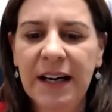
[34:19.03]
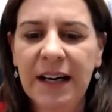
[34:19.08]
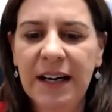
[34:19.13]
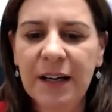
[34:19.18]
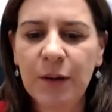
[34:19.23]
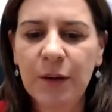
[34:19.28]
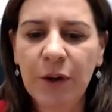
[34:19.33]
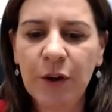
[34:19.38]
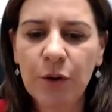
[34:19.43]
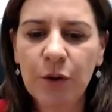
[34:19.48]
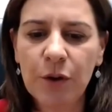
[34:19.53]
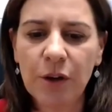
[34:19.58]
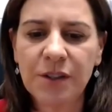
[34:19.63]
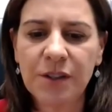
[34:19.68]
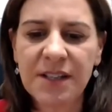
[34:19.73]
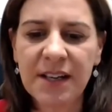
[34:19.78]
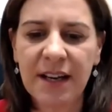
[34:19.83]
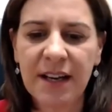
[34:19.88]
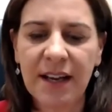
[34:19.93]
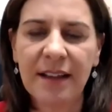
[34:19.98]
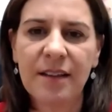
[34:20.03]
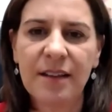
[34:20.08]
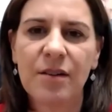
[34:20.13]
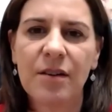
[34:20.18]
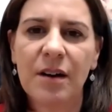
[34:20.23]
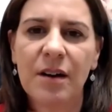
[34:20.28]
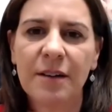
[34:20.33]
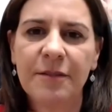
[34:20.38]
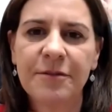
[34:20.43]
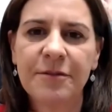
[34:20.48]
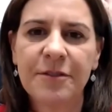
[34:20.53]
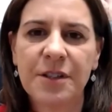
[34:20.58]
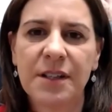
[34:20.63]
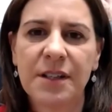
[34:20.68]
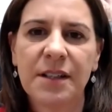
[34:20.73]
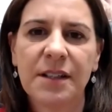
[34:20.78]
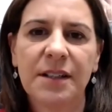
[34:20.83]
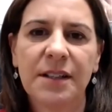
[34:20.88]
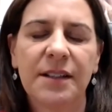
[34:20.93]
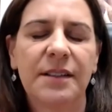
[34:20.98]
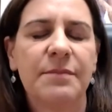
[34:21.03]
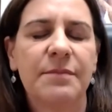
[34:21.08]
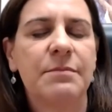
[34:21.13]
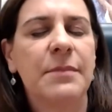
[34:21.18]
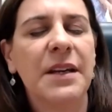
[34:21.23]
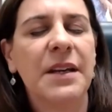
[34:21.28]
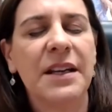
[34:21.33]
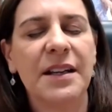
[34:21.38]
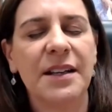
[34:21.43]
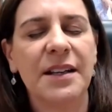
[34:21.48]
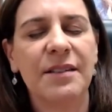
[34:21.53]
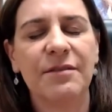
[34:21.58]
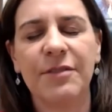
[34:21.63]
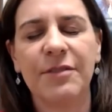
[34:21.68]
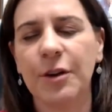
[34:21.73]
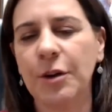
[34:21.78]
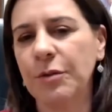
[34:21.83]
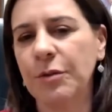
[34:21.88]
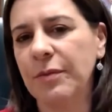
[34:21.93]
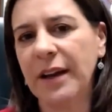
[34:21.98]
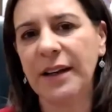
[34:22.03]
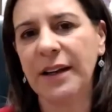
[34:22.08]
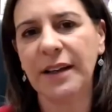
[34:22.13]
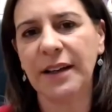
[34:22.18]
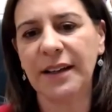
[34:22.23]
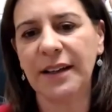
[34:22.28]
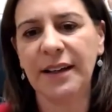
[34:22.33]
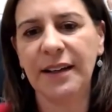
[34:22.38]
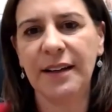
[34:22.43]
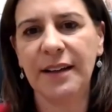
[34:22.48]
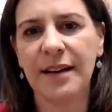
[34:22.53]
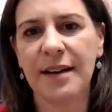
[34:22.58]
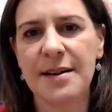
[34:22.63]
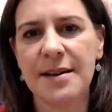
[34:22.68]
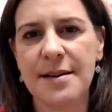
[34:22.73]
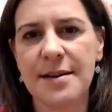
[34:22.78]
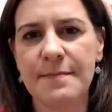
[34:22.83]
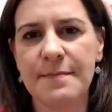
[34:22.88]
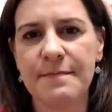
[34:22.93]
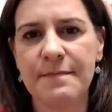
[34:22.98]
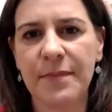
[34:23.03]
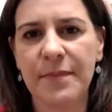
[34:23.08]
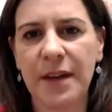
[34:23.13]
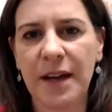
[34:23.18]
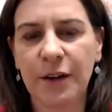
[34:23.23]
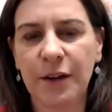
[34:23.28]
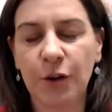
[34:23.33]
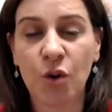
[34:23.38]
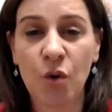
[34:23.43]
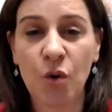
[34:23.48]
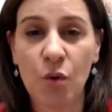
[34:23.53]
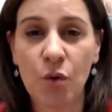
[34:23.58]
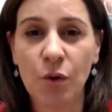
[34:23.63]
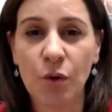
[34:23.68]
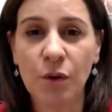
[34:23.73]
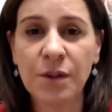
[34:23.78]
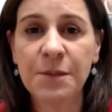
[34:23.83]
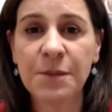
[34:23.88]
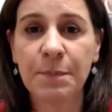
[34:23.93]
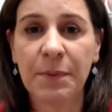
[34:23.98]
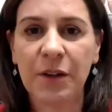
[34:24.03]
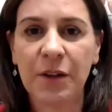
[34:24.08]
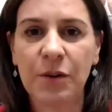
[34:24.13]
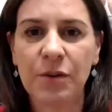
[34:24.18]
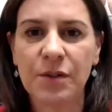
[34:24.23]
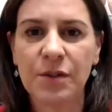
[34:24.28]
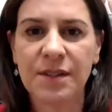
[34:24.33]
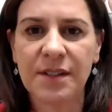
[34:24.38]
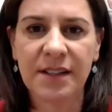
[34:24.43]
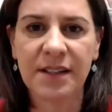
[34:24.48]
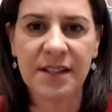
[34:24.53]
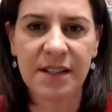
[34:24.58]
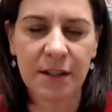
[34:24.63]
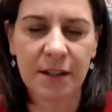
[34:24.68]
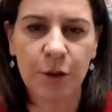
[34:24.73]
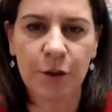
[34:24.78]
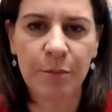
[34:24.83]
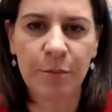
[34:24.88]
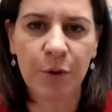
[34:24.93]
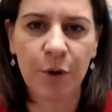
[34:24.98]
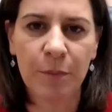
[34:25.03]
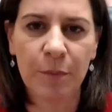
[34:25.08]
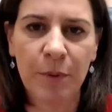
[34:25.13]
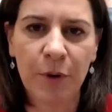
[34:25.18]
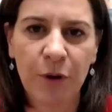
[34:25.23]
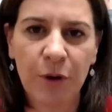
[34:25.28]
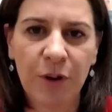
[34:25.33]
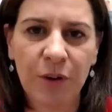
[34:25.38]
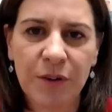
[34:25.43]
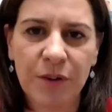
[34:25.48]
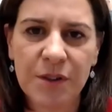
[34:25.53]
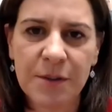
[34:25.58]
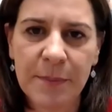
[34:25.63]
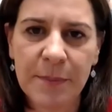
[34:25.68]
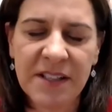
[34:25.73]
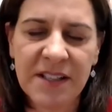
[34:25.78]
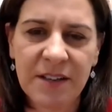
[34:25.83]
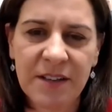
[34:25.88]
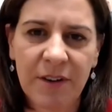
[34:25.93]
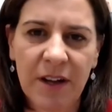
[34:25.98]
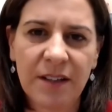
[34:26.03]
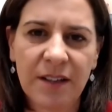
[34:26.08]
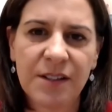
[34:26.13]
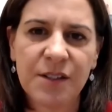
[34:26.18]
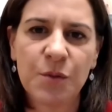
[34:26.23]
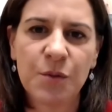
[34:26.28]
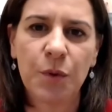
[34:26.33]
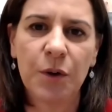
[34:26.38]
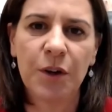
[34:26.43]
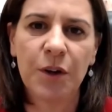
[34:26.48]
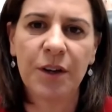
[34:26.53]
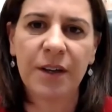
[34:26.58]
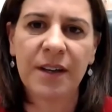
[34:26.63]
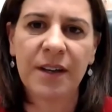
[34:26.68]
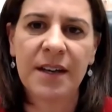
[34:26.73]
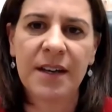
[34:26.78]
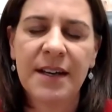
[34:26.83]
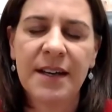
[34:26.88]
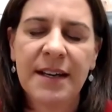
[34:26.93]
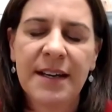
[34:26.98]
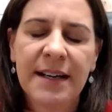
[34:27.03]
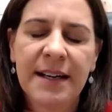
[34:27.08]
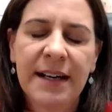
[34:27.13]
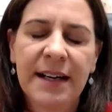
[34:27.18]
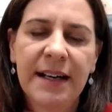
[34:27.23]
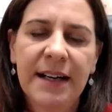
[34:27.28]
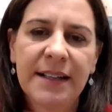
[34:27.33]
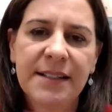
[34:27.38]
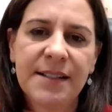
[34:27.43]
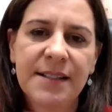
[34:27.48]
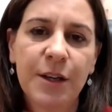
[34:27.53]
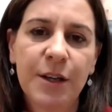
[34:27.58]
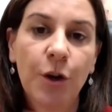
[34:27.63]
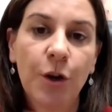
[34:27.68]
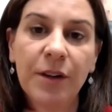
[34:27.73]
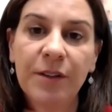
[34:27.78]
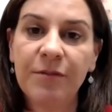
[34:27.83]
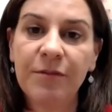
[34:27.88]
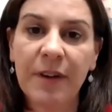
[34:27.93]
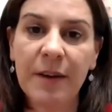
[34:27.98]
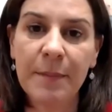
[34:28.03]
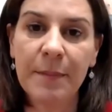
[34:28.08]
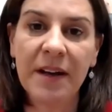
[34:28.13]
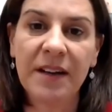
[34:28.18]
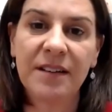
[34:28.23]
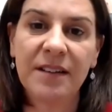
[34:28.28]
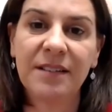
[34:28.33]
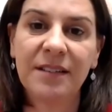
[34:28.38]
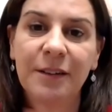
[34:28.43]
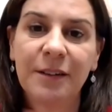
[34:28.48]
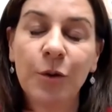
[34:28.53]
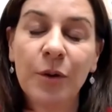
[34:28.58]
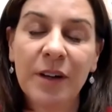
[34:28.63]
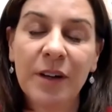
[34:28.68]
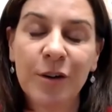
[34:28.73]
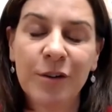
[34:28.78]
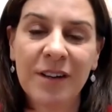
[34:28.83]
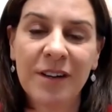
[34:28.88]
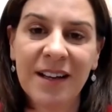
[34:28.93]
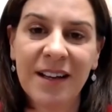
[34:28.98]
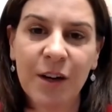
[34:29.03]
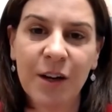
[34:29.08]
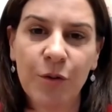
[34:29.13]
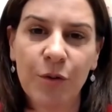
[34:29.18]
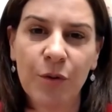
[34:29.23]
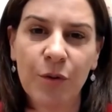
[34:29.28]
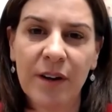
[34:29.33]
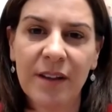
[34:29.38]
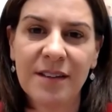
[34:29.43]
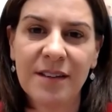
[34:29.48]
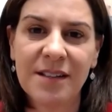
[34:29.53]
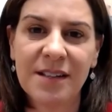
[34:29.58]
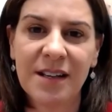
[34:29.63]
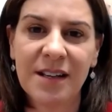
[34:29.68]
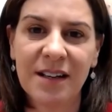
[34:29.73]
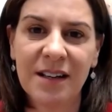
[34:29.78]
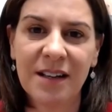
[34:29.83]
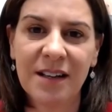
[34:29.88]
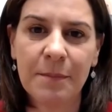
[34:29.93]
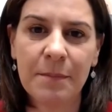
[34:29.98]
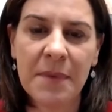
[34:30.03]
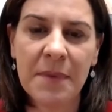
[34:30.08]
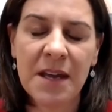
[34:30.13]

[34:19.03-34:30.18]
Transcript: we all got together after meeting very regularly at court, because I did a lot of pro bono domestic violence work as the only female lawyer in Kingaroy at the time.